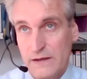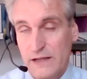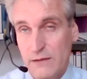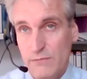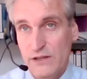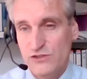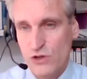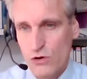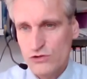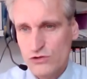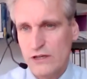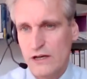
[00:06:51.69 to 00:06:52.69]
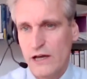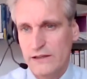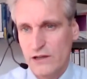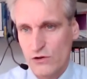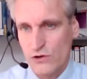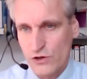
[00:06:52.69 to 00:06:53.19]
namely social
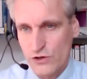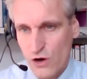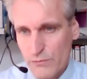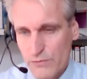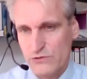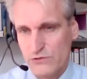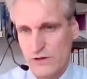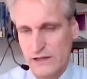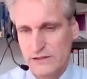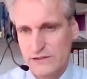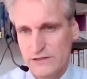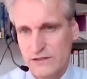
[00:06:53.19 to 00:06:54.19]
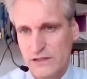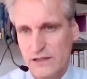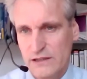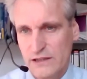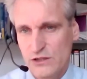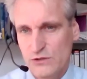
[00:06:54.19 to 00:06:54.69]
and economic rights
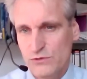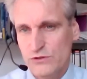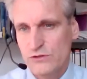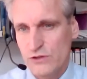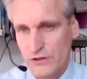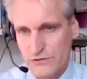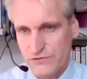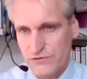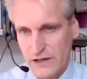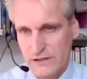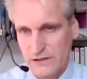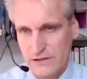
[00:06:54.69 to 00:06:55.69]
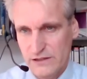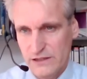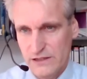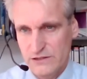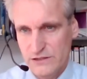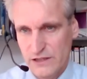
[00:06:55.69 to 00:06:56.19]
that you would not find in
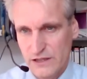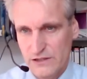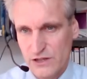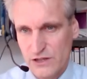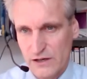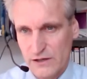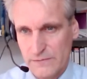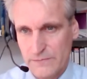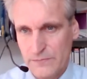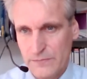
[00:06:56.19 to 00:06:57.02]
the ECHR.